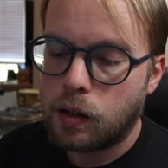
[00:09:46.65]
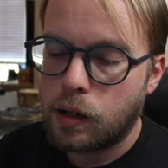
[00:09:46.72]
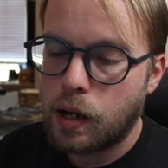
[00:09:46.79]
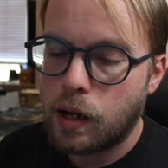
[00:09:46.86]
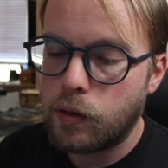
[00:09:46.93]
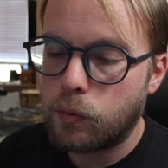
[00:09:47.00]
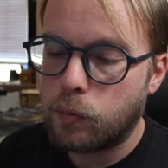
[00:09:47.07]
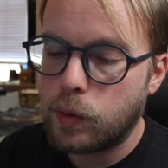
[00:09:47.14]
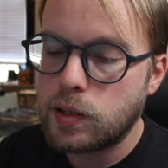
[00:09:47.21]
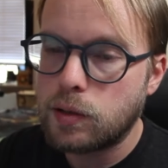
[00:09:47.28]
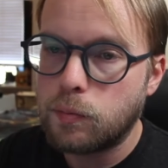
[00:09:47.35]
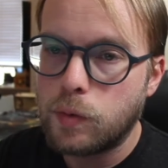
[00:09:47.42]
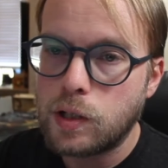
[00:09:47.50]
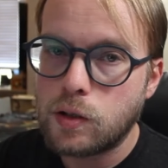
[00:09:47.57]
Now the
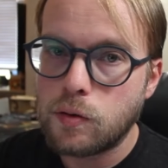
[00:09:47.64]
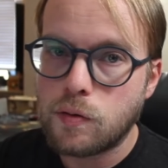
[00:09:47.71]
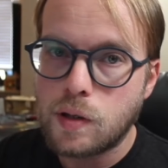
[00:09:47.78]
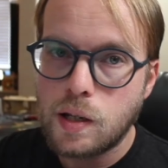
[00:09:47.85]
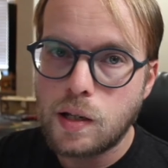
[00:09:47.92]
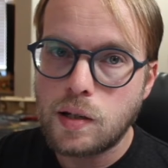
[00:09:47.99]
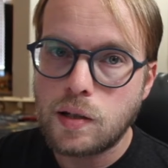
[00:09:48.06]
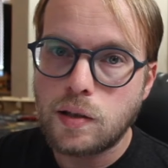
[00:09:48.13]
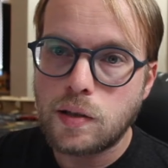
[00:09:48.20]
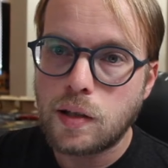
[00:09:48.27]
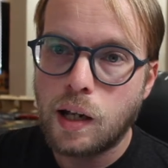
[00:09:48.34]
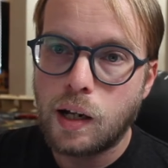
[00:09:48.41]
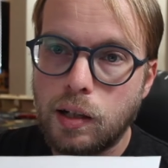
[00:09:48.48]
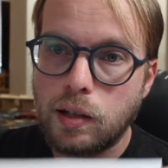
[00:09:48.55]
reason we do these
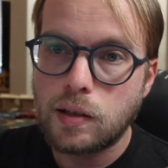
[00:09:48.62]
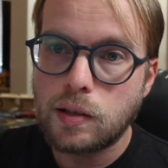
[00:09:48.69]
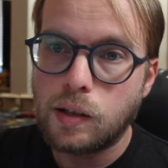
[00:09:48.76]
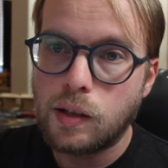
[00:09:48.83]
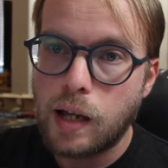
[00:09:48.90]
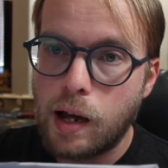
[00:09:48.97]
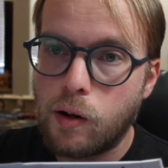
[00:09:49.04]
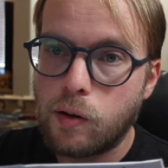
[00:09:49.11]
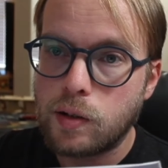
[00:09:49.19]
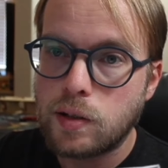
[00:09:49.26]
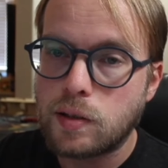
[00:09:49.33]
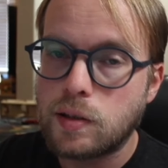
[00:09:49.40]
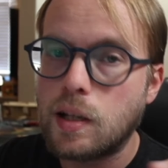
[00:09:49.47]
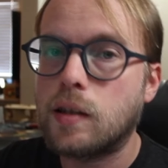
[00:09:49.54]
and it's allowed
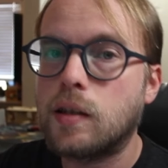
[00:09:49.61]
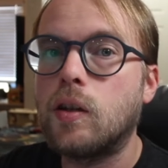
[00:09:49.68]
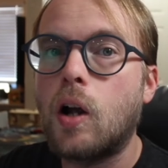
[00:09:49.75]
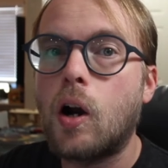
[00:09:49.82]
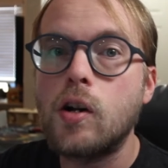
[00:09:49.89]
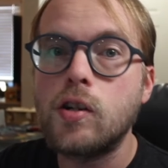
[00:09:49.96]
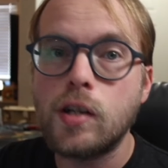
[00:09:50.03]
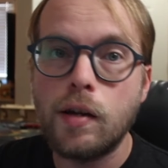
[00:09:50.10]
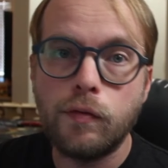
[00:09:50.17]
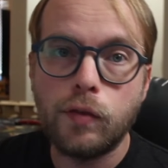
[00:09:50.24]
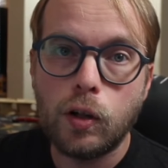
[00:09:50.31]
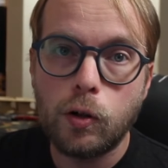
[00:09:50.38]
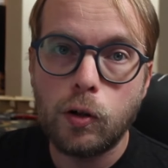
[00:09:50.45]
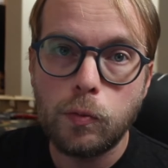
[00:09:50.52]
is that the large
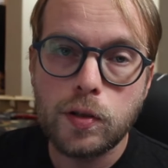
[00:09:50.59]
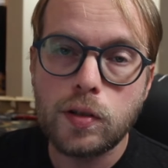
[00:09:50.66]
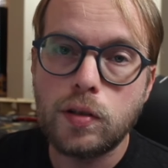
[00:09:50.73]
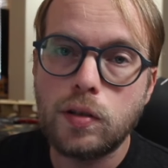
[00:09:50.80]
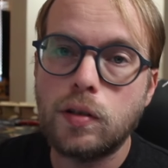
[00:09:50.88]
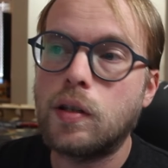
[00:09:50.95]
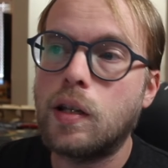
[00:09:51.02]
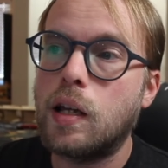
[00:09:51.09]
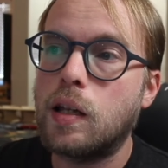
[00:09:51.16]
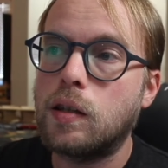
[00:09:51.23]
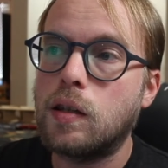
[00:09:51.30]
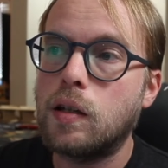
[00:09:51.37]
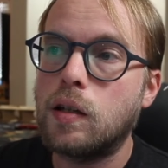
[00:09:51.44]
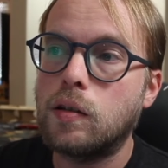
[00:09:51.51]
envelopes that
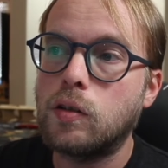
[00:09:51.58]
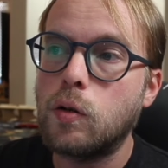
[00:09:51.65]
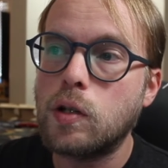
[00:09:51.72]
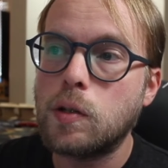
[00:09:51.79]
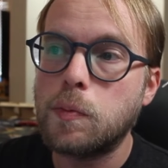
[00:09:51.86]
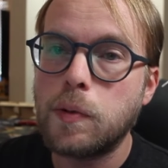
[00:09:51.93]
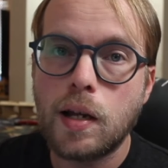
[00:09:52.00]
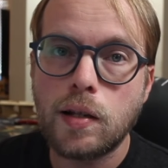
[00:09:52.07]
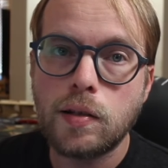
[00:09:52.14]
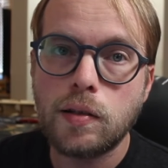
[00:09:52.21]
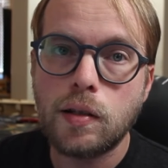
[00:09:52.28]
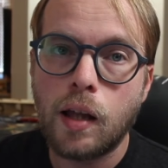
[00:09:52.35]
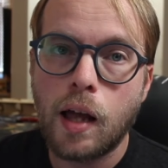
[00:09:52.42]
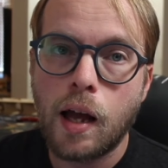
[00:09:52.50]
the USPS
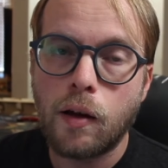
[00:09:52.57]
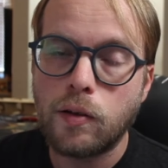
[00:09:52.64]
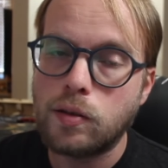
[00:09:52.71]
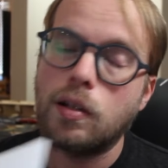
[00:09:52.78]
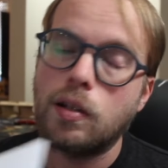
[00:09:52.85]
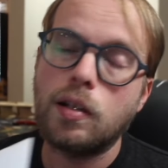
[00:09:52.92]
allows,